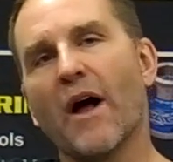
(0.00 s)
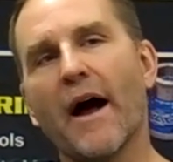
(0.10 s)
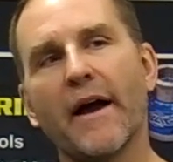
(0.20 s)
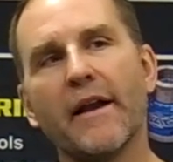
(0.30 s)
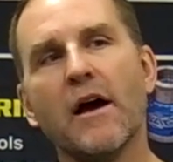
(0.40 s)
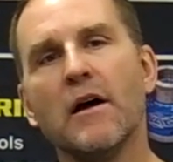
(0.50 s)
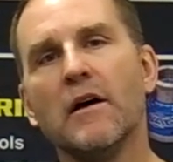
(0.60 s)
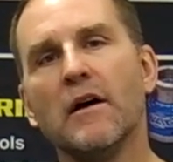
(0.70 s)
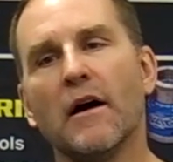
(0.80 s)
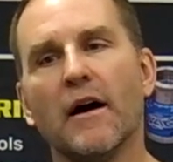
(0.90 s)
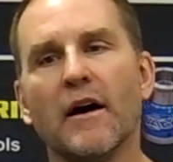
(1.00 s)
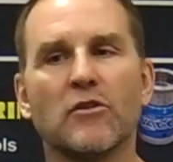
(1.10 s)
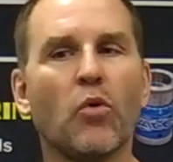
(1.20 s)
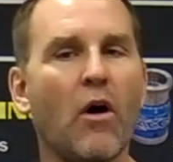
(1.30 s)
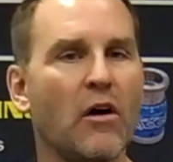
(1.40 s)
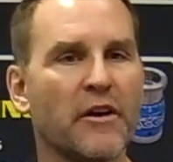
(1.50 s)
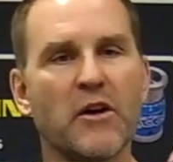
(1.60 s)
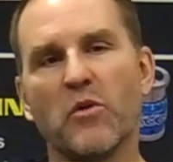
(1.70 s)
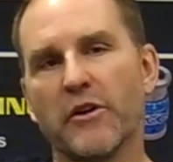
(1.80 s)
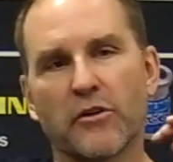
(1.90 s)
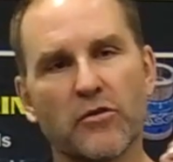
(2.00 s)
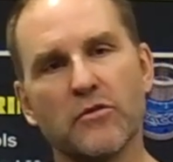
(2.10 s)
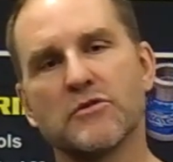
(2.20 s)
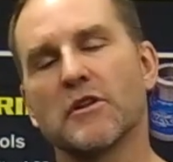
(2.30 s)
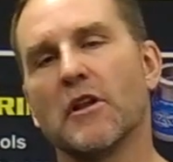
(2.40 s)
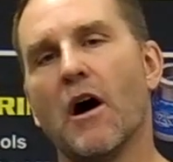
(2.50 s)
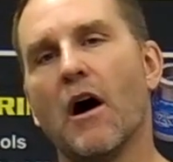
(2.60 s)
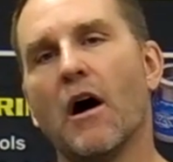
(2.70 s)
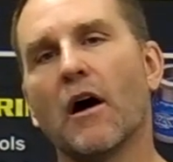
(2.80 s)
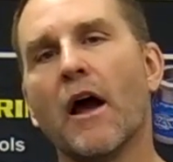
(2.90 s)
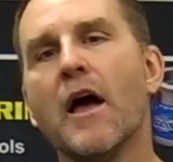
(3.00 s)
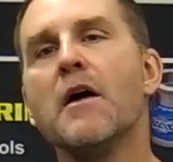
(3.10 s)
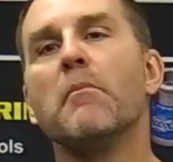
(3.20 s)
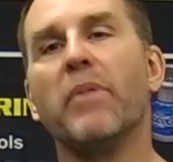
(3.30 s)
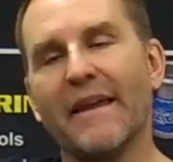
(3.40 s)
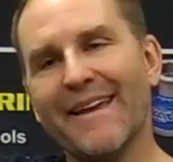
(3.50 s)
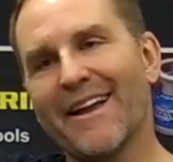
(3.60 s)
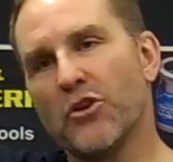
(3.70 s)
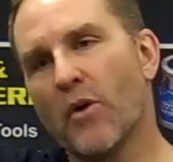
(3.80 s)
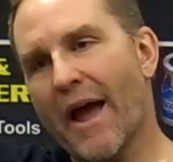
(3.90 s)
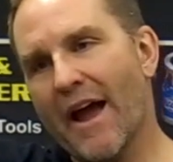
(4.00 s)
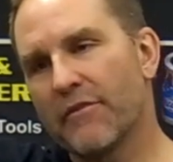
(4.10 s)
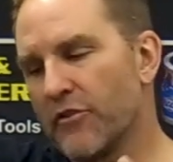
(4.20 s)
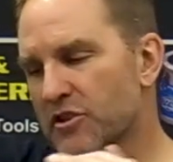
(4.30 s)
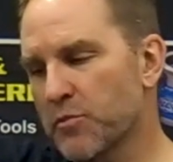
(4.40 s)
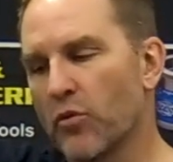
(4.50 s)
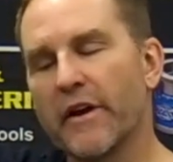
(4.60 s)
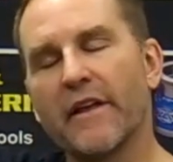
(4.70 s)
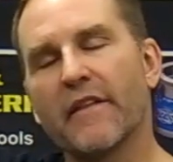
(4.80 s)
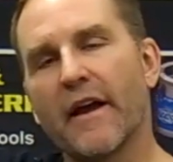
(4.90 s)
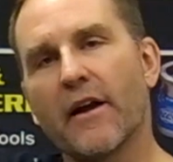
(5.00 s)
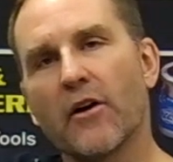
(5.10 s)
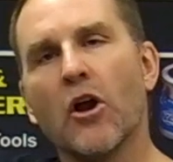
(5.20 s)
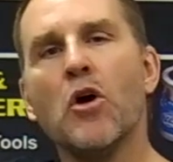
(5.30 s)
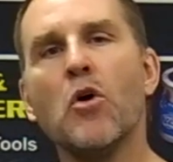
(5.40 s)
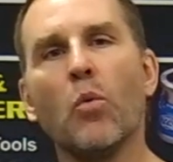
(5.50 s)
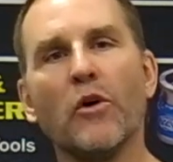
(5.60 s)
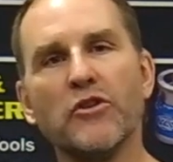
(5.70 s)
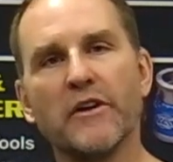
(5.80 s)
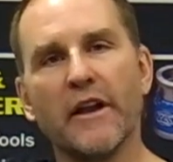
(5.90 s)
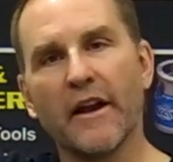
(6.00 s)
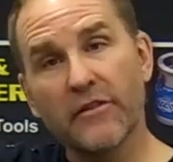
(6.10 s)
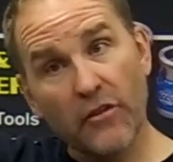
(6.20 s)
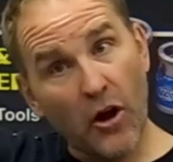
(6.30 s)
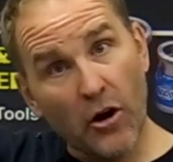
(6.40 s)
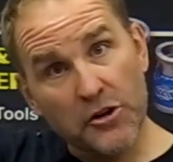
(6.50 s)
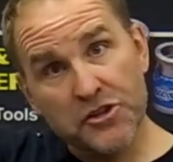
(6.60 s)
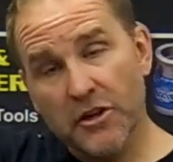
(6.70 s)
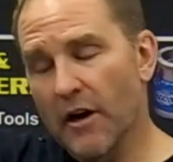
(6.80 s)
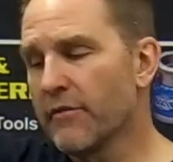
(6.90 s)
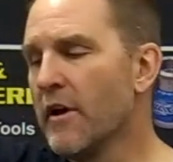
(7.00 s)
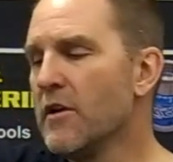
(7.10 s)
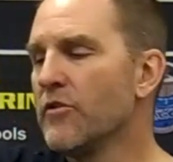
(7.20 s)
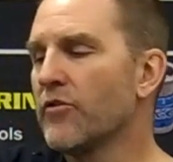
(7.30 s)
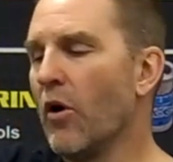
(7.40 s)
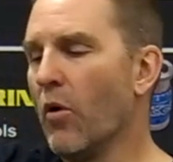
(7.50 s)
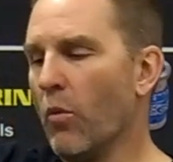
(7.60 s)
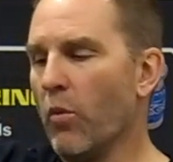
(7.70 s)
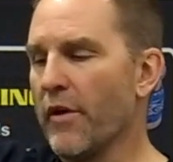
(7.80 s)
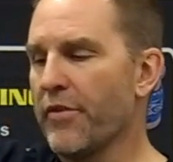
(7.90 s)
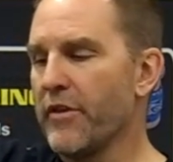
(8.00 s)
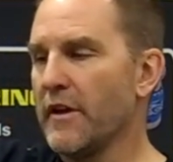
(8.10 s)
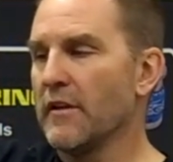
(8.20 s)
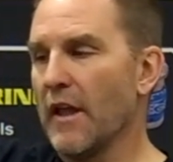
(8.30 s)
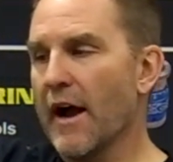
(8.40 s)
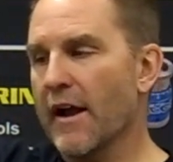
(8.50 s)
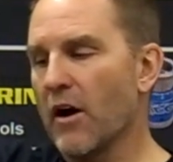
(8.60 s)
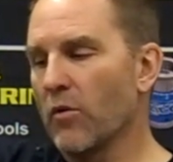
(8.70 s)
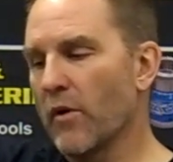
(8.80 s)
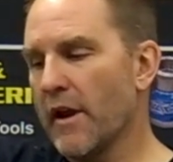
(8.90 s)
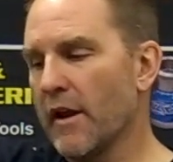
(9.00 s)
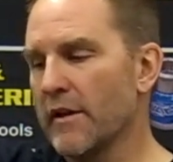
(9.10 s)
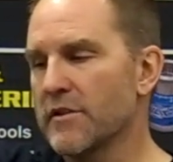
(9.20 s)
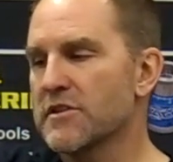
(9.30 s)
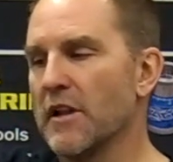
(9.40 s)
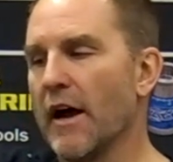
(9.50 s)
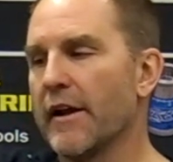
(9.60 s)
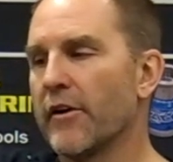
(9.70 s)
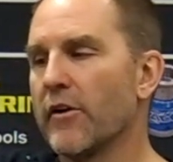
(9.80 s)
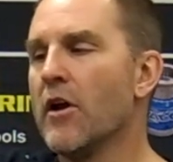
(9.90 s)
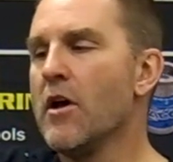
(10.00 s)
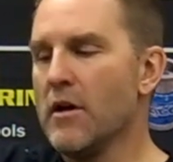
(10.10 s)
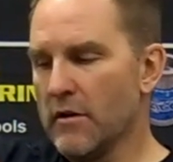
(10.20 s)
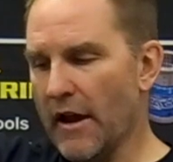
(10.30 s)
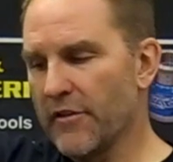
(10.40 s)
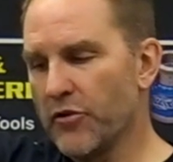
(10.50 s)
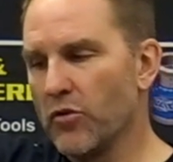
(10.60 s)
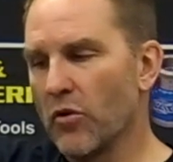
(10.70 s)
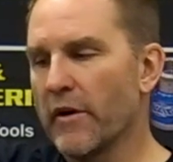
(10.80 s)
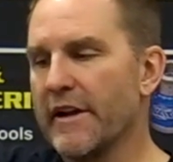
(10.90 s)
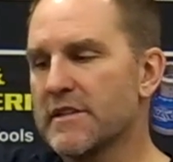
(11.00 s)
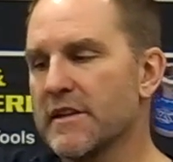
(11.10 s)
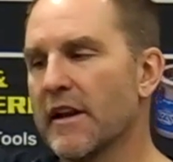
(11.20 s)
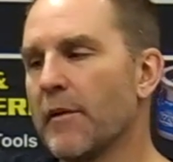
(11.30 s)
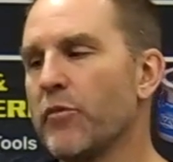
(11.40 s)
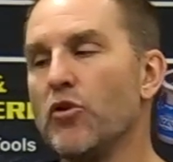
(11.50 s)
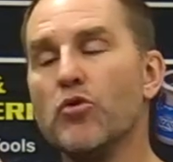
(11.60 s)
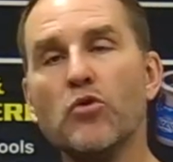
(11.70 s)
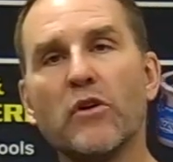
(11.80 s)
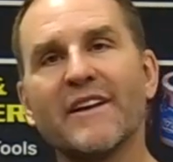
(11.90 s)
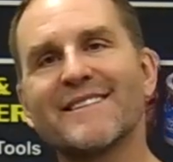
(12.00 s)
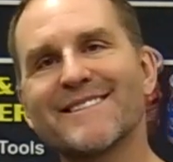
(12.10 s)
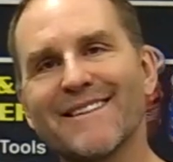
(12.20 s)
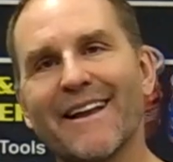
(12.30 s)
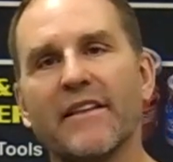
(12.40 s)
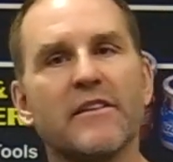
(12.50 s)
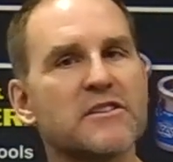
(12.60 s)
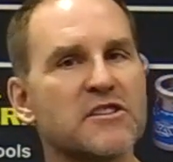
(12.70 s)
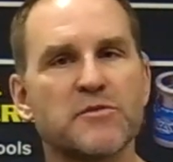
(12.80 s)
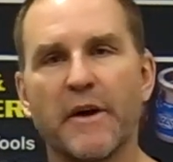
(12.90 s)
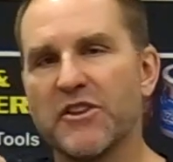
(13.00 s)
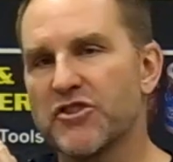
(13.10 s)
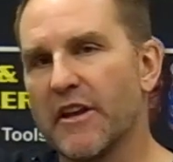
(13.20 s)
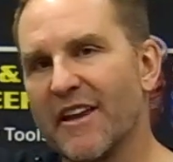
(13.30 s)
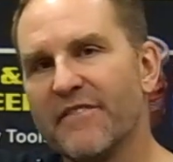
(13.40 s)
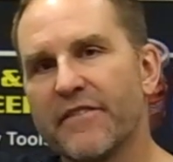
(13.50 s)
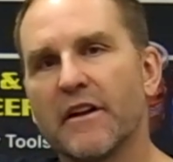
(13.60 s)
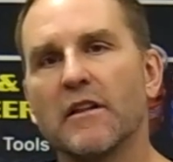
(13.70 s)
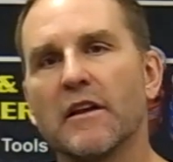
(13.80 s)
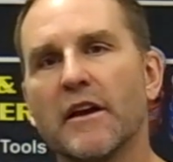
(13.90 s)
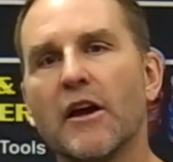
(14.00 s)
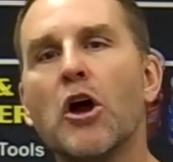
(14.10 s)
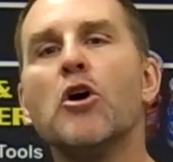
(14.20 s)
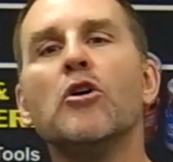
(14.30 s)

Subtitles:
ride quality where you're cruising along, but yet you have the spring there when you get into the harsh stuff. So with the lockout ring and the slider, and the dual rate setup, you can set this suspension infinitely,